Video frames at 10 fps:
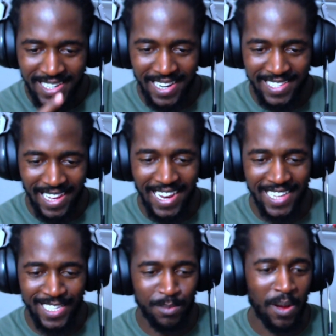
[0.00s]
Jeez, I
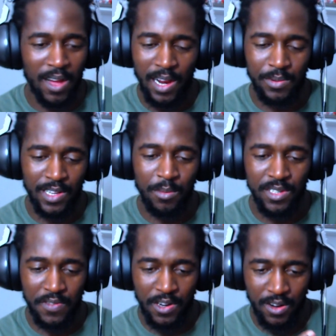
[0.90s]
like this part that was in the
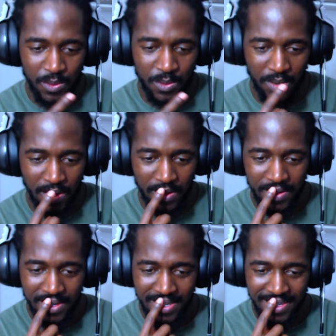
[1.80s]
music video as well.
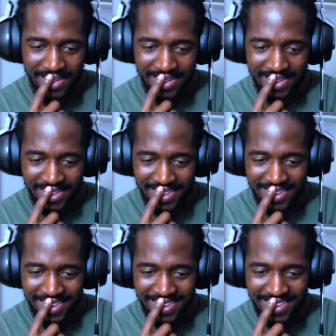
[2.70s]

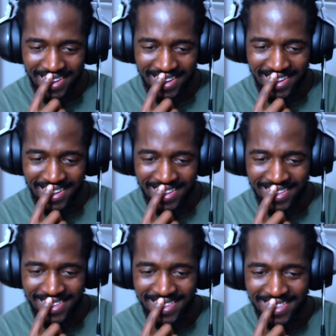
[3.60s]

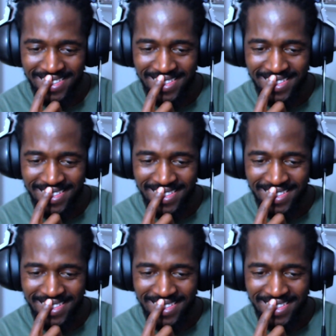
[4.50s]
Jeez.